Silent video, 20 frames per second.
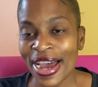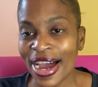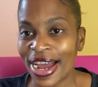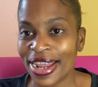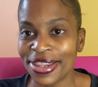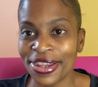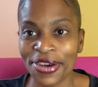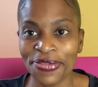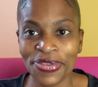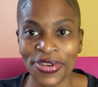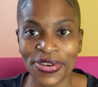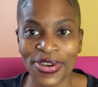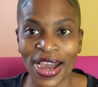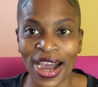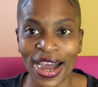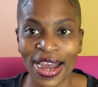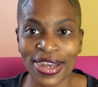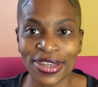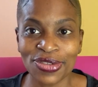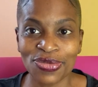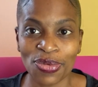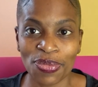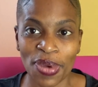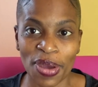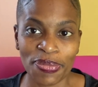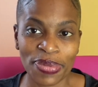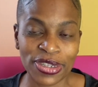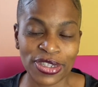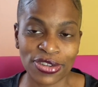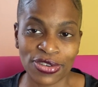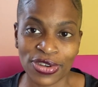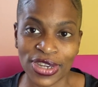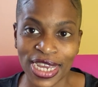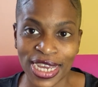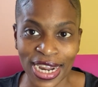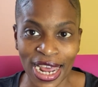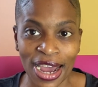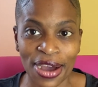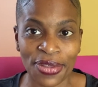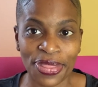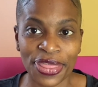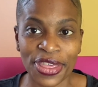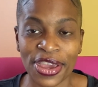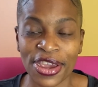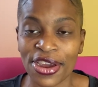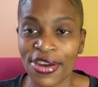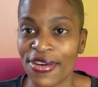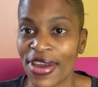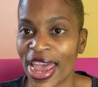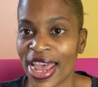I love you guys. Remember to get out there